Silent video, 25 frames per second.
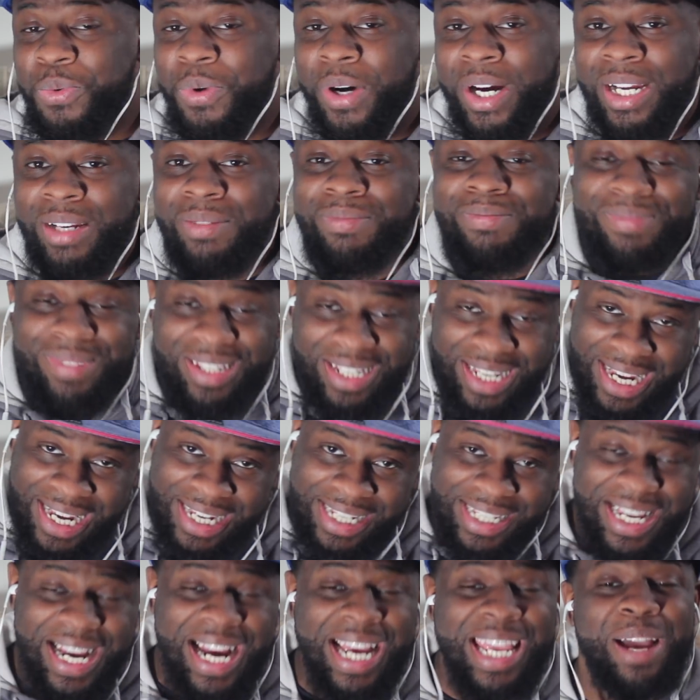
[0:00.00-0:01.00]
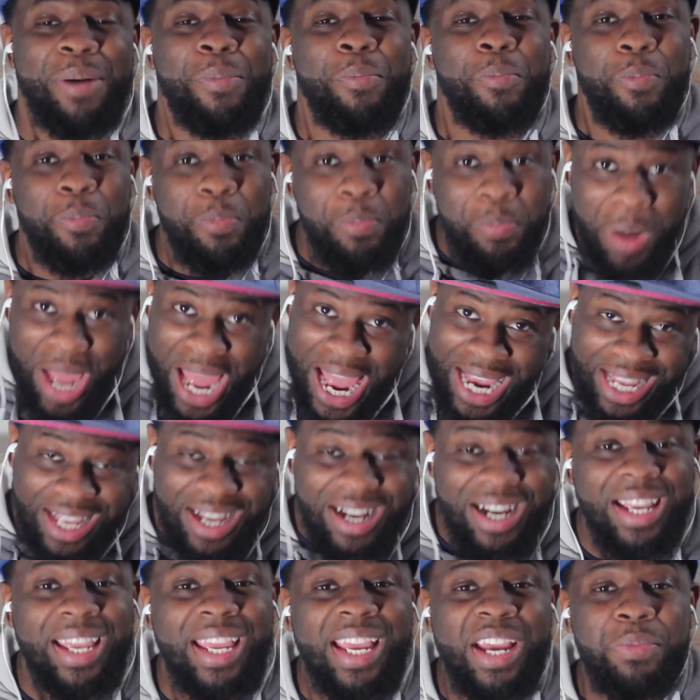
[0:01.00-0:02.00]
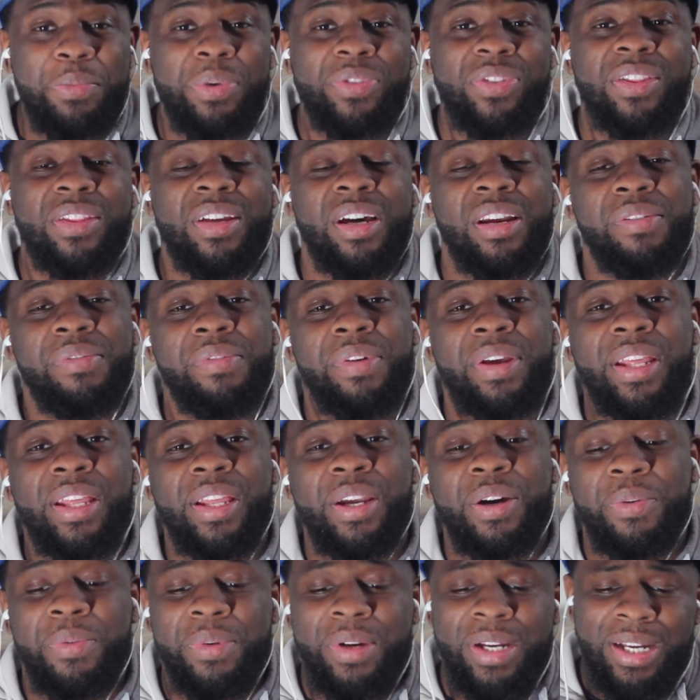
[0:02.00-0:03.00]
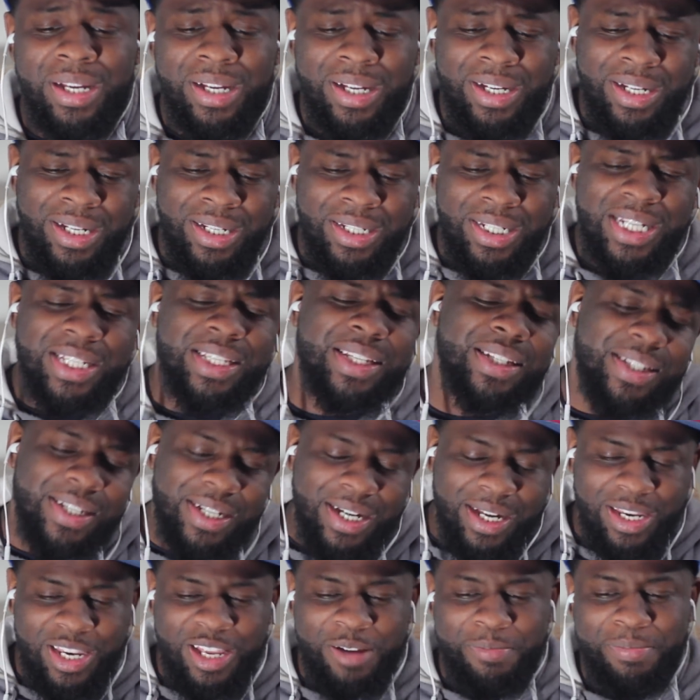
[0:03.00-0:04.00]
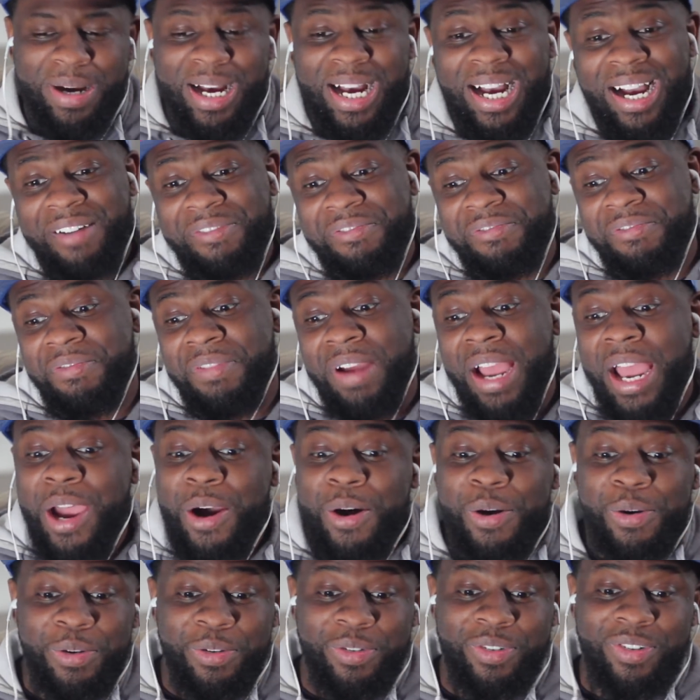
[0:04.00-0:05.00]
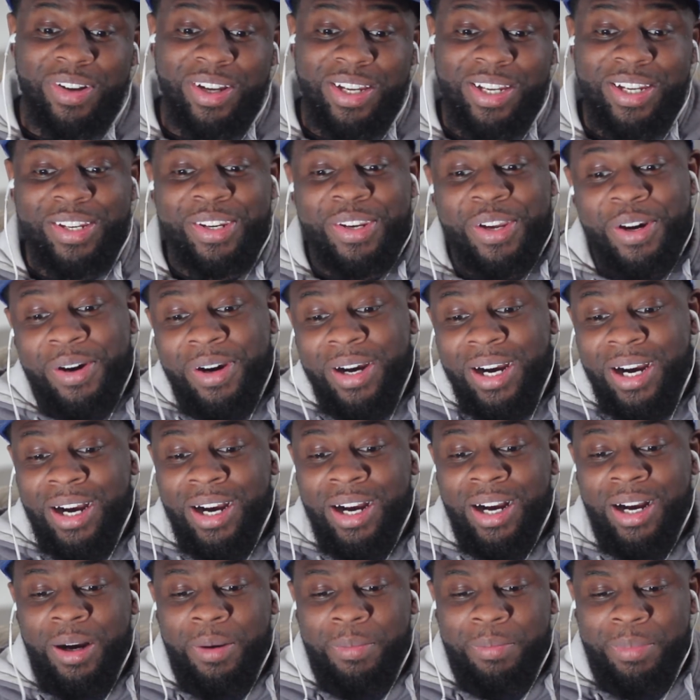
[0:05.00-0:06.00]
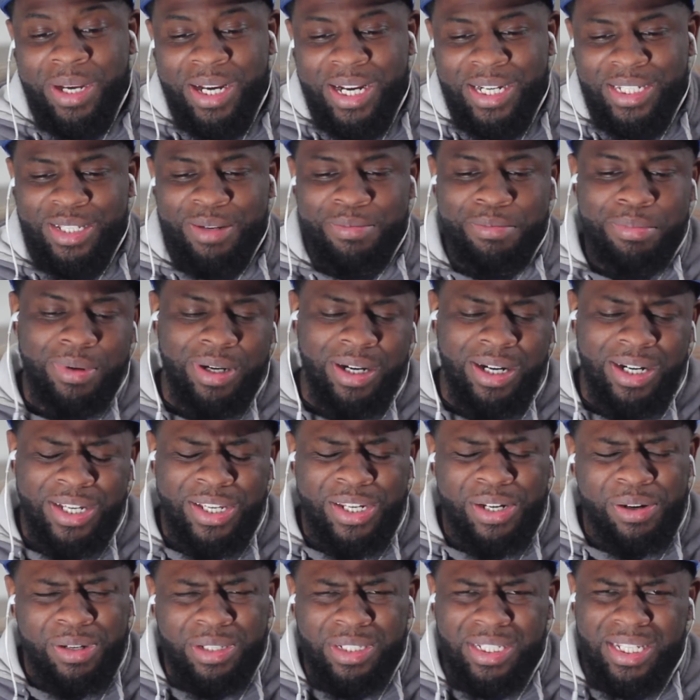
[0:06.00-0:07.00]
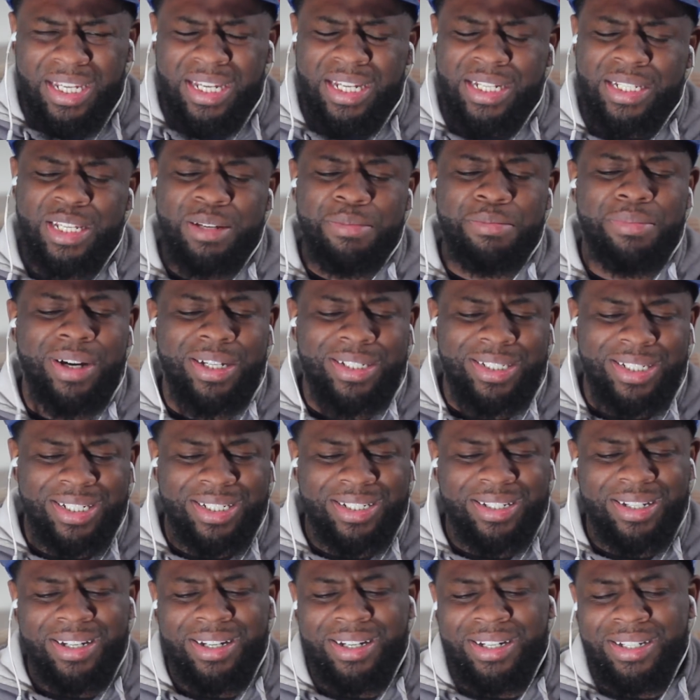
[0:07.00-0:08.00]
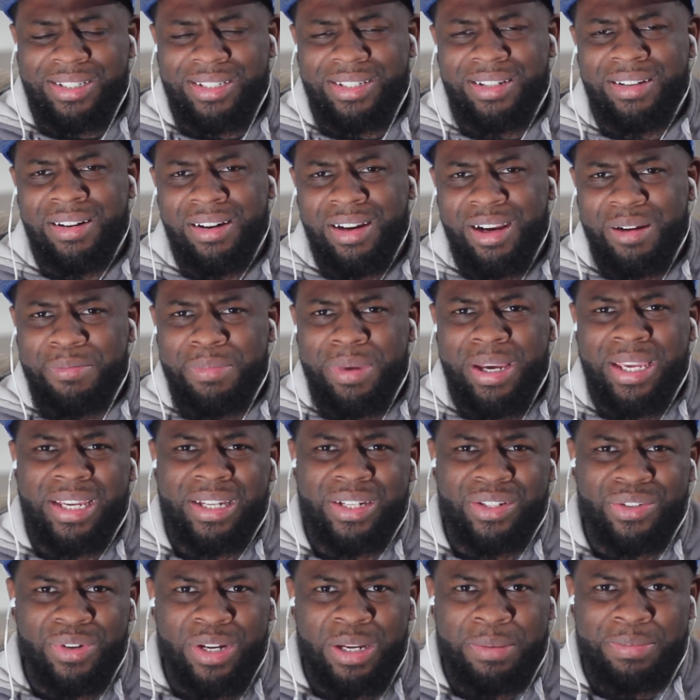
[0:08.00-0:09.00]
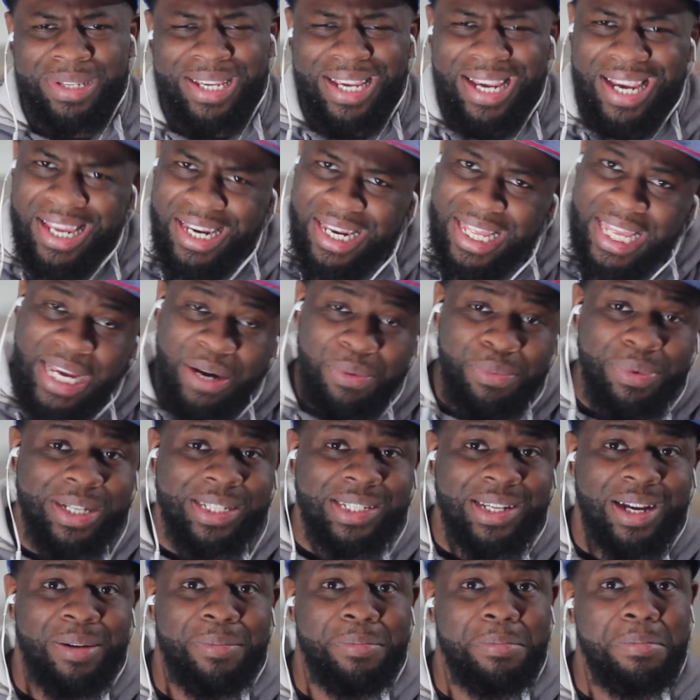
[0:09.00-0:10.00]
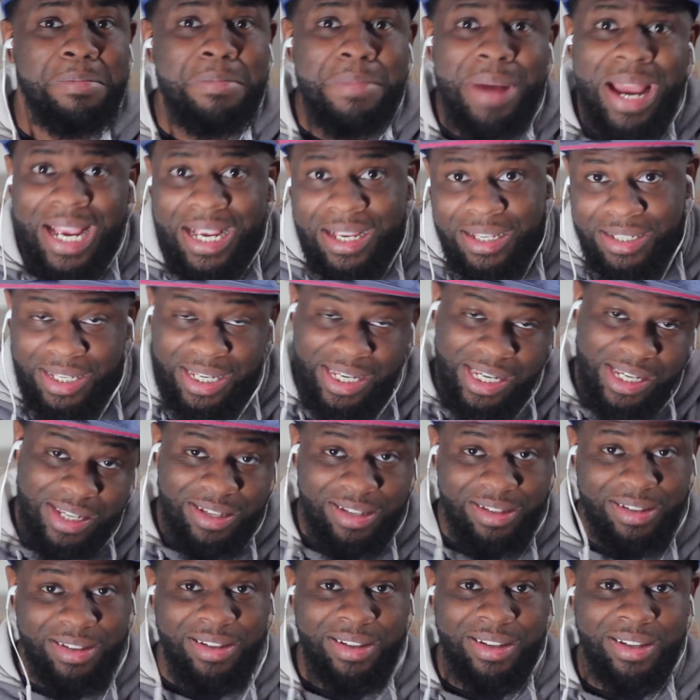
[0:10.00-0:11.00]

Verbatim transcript: what? Yes, I am back again with another video. This is a clip I found, because of, the TNT Boys just sung A Million Dreams, and it was amazing.